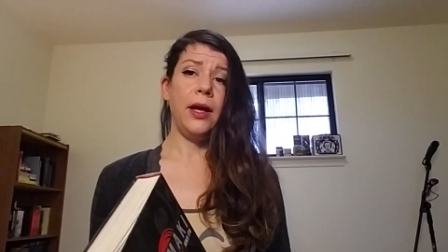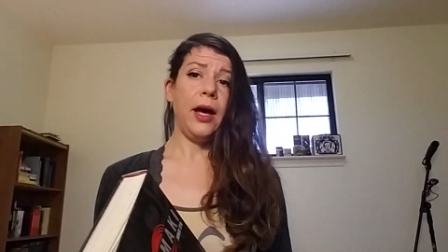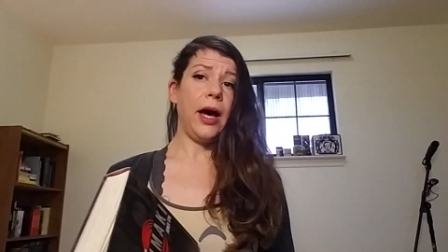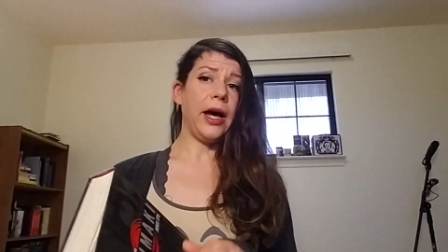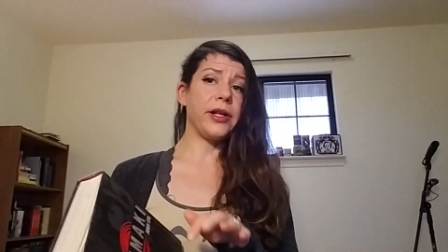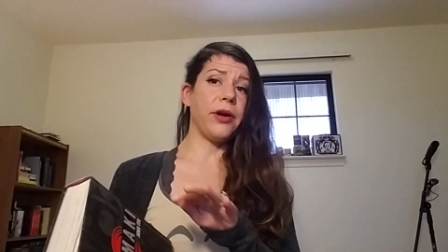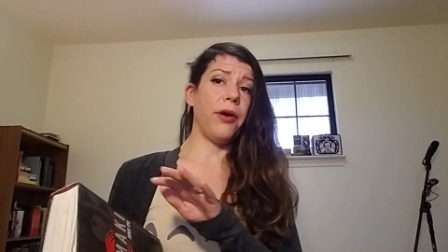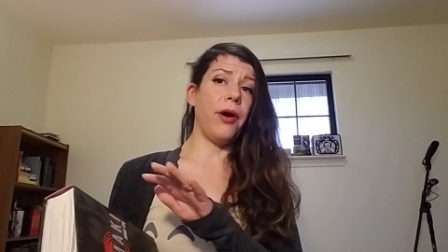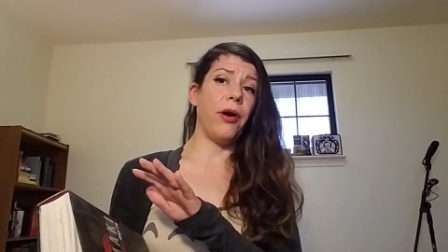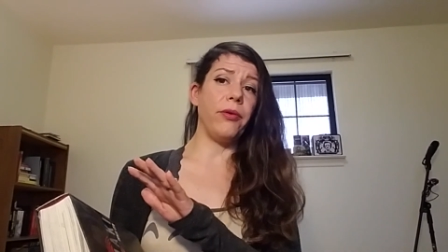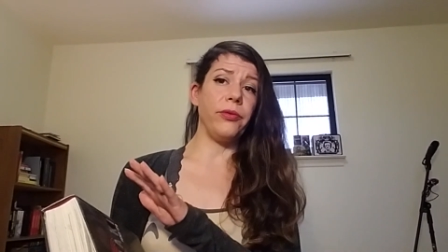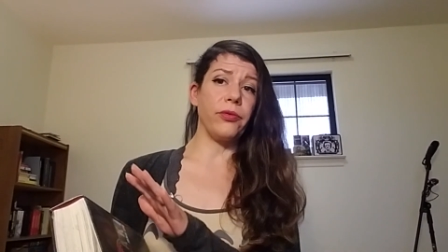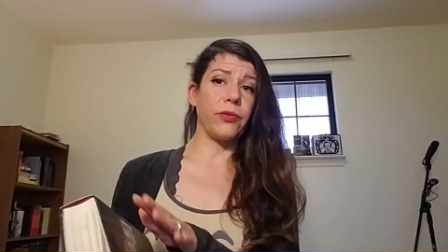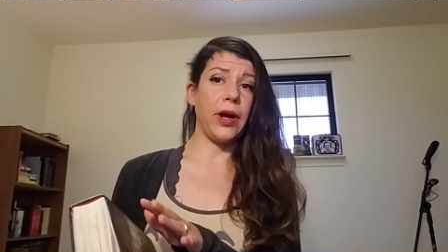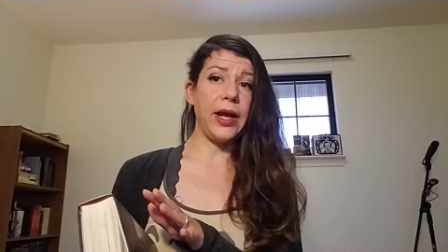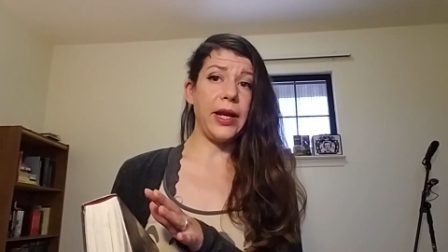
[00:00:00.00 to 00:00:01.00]
I don't
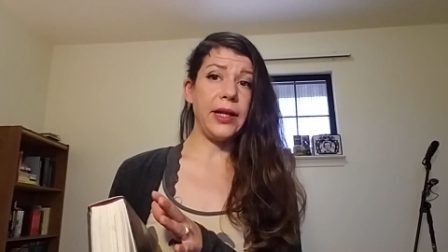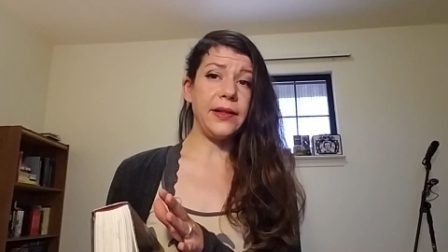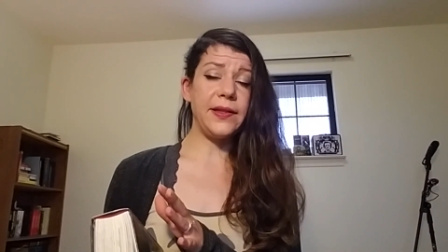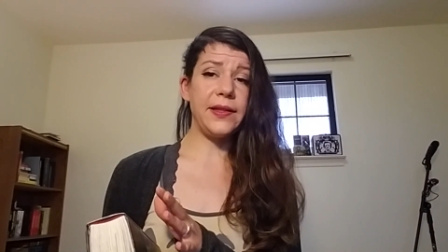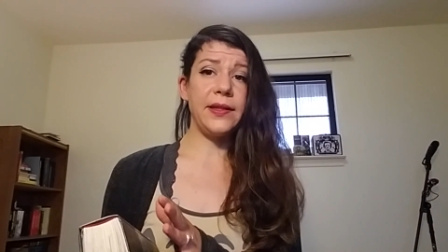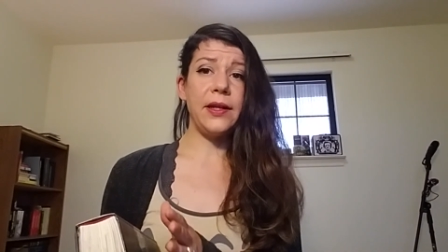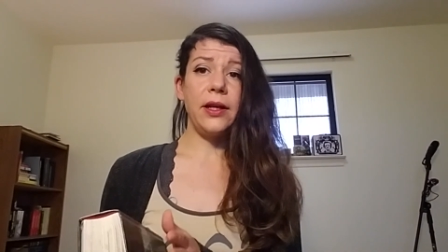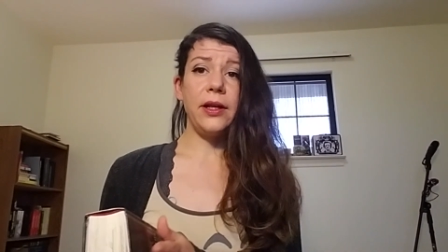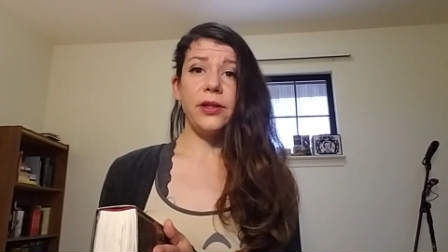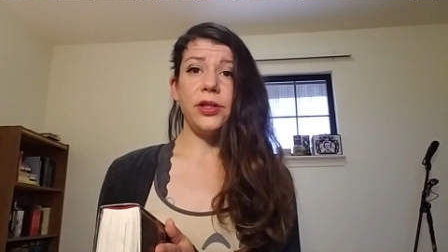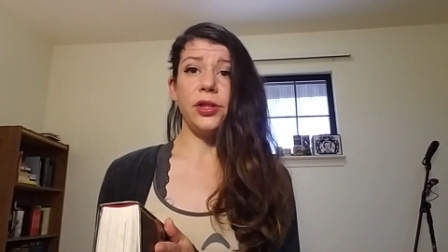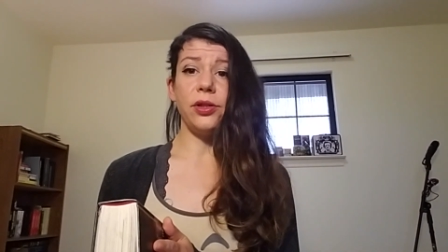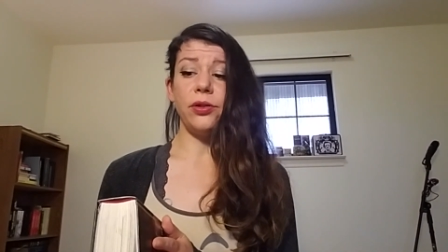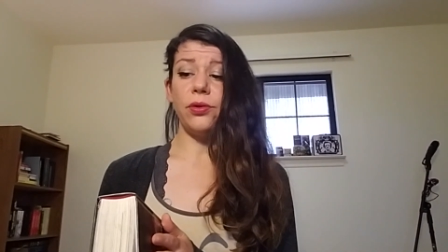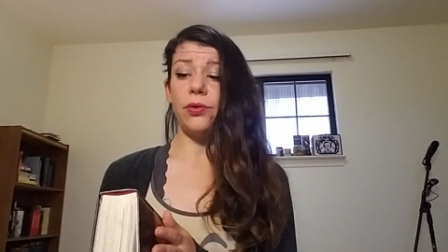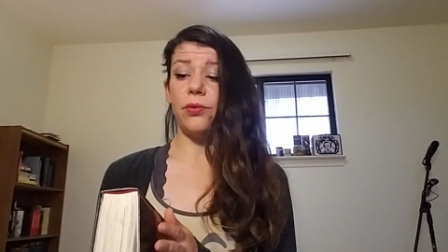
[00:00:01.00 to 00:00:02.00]
own rights
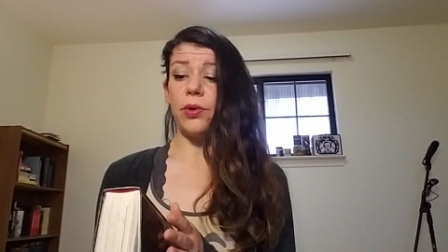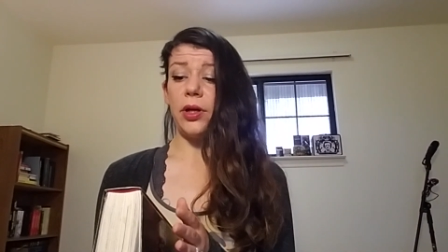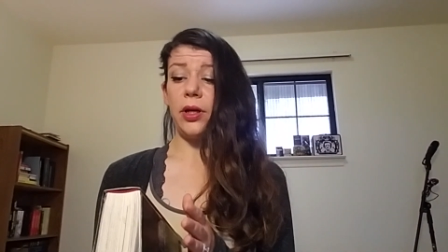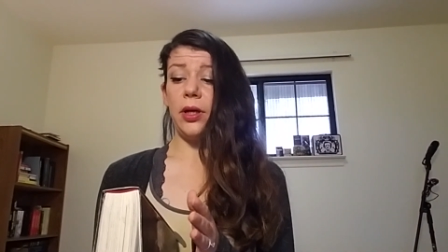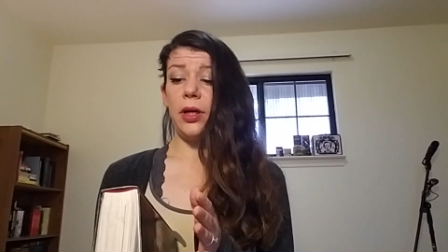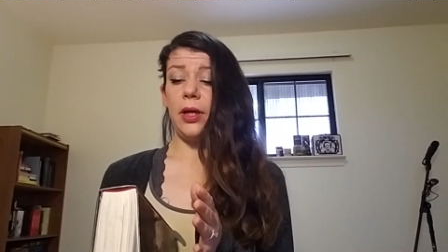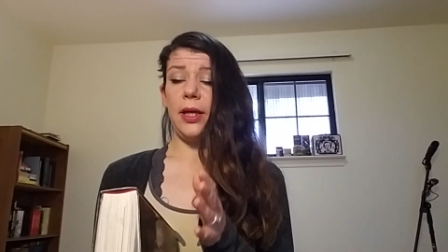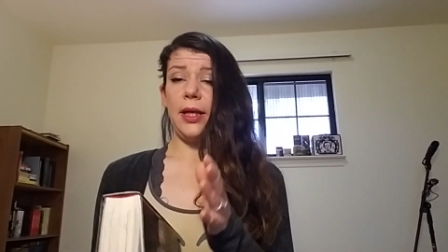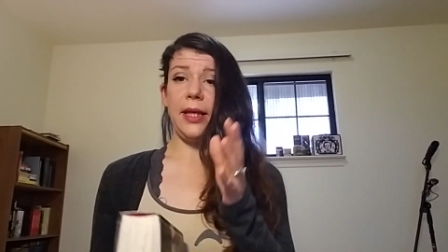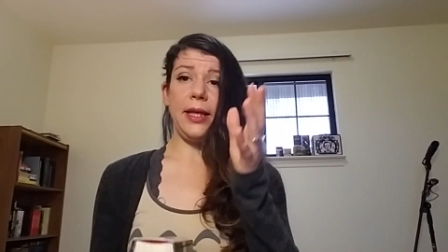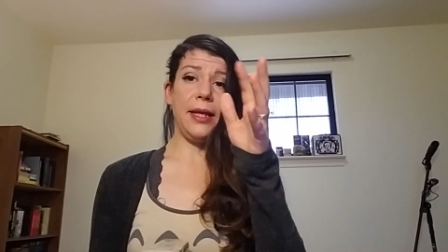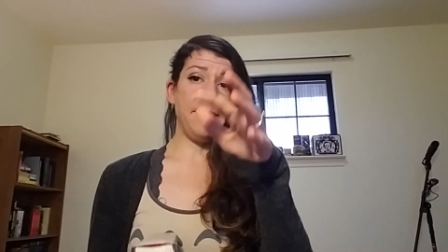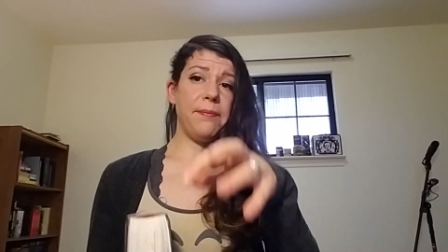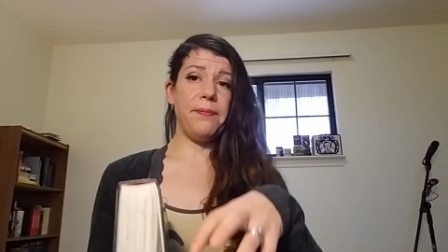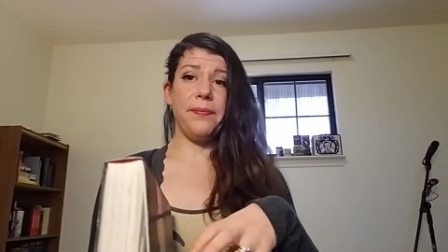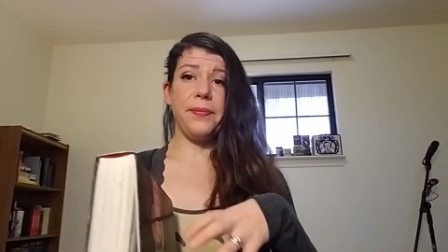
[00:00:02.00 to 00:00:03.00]
to,
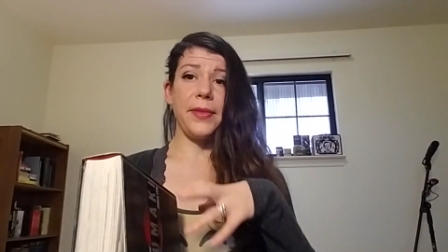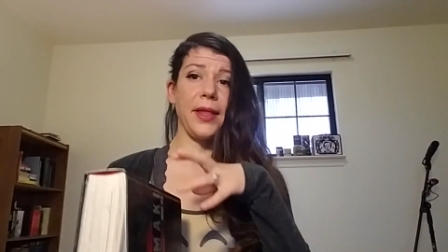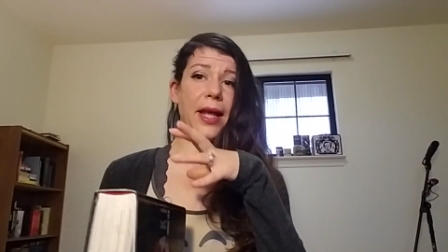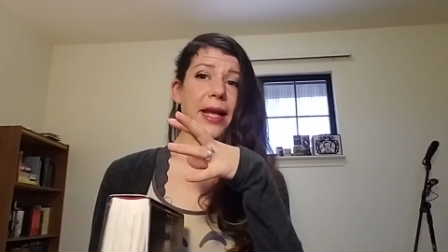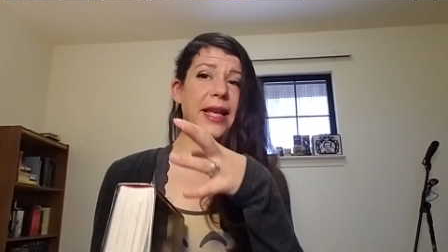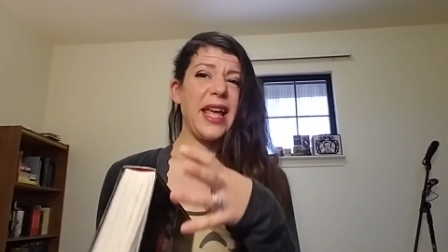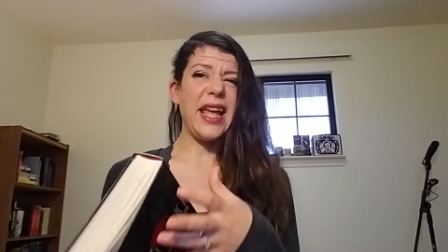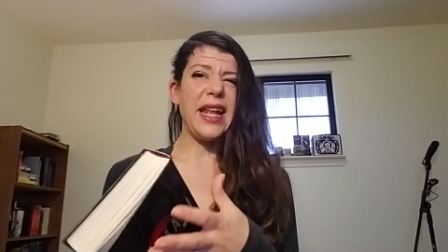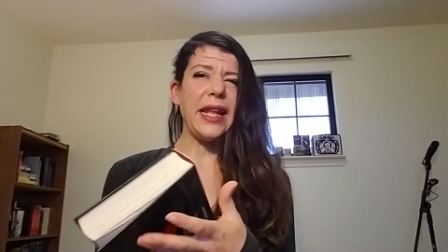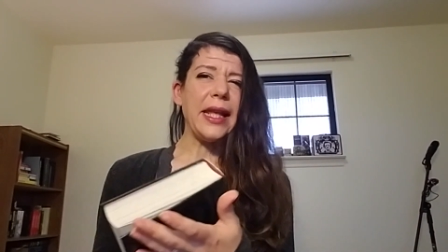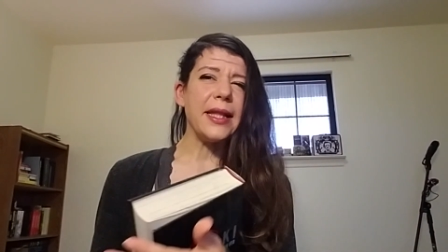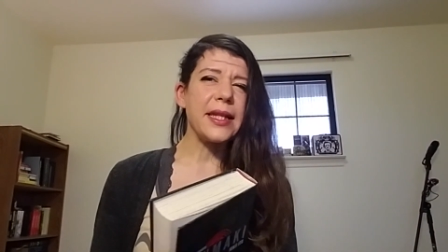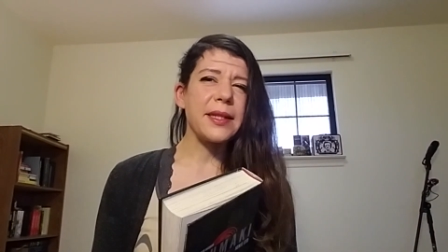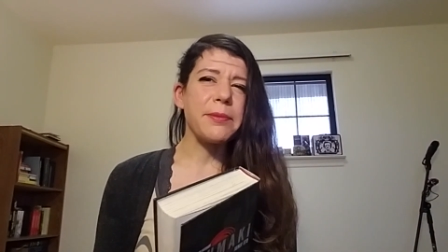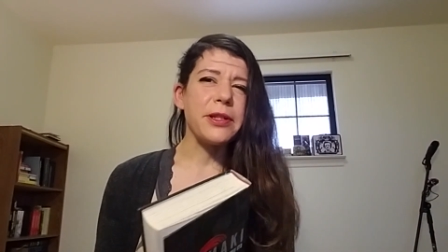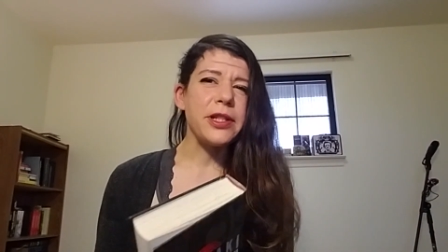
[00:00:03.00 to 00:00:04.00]
like, any of
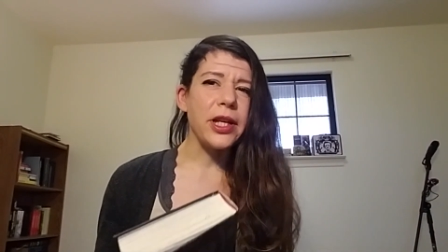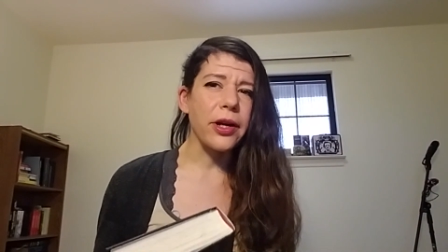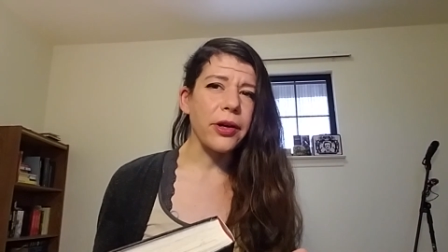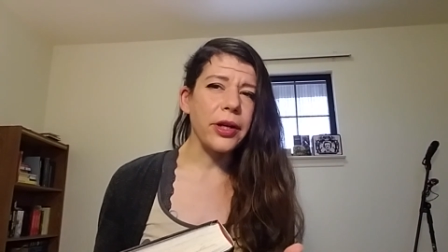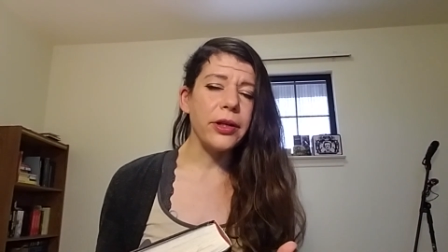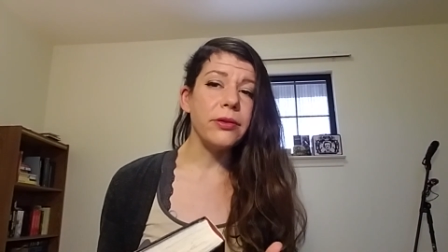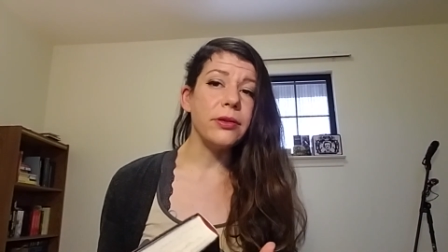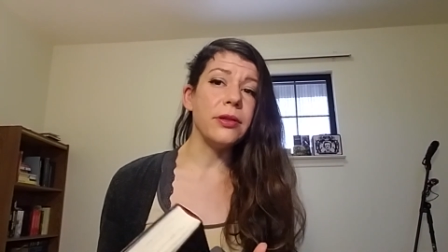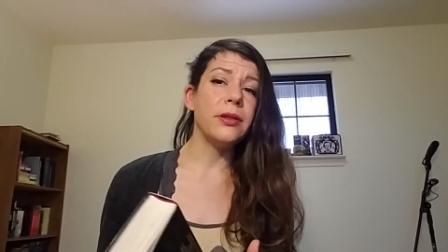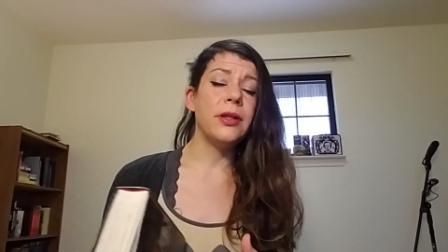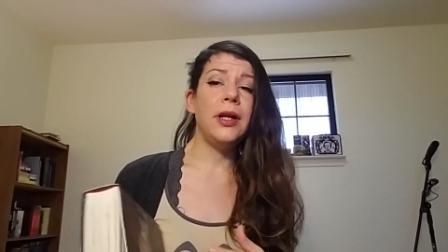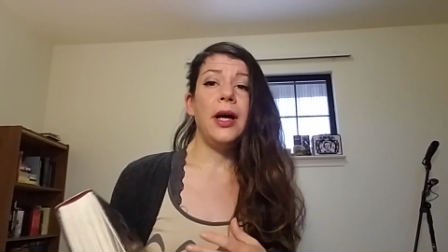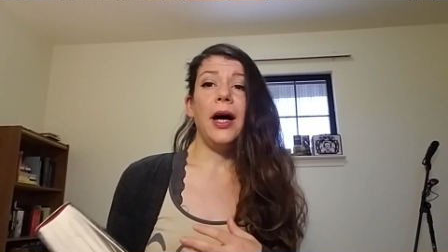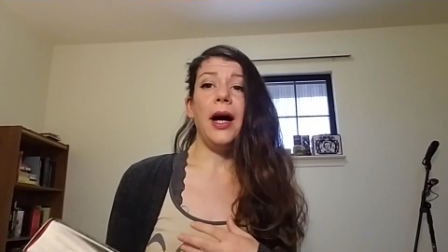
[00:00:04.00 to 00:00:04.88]
this material.